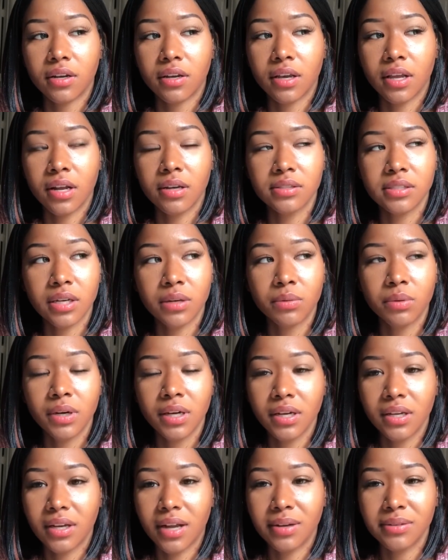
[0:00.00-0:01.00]
And I was like,
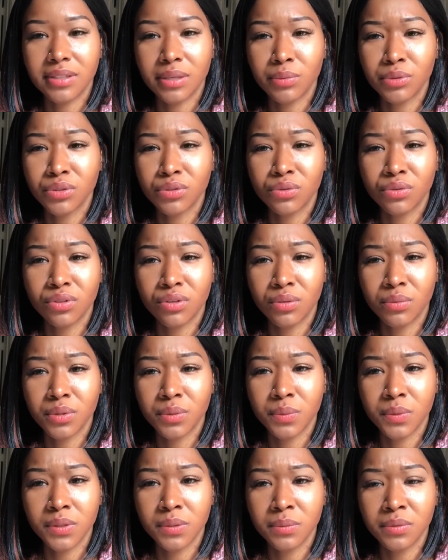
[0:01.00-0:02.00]
what? I was like, what's going on? What
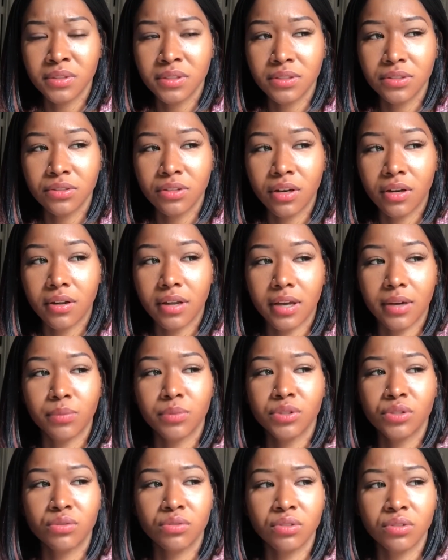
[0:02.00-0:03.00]
like,
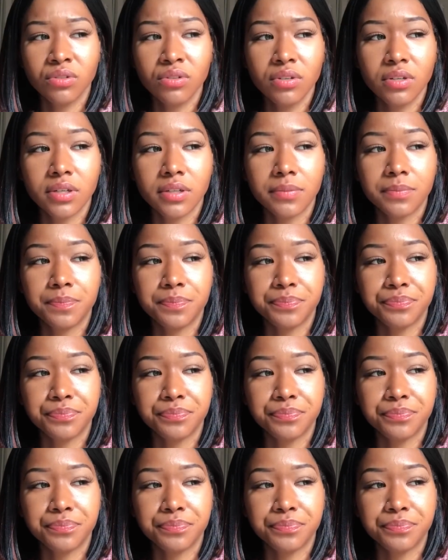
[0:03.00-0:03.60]
what's going on?